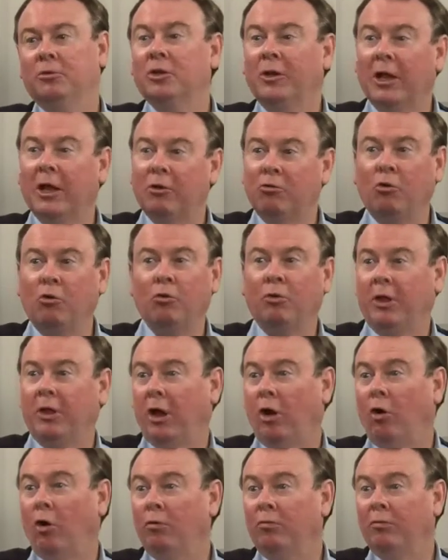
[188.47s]
So they grow
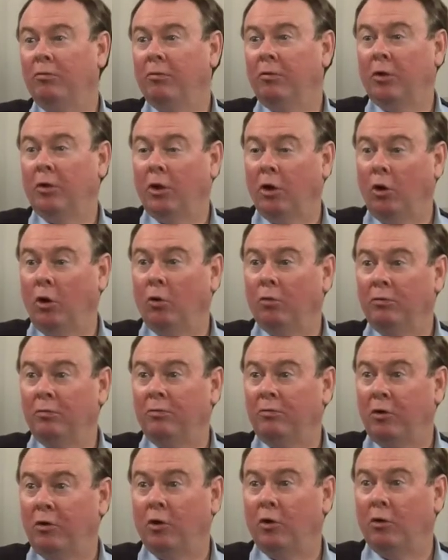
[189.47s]
the own, their own
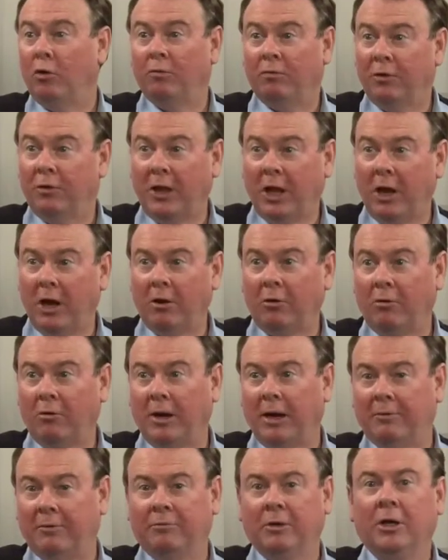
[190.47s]
fuel for the
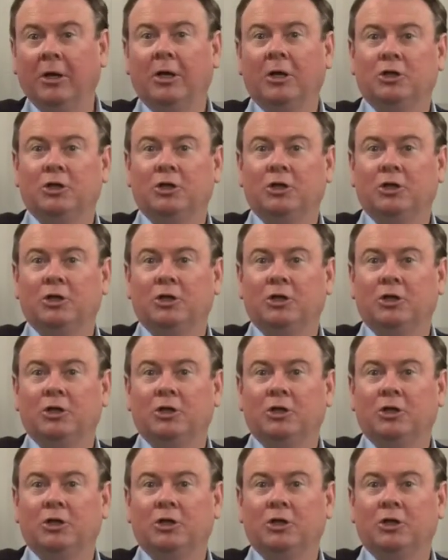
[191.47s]
aircraft.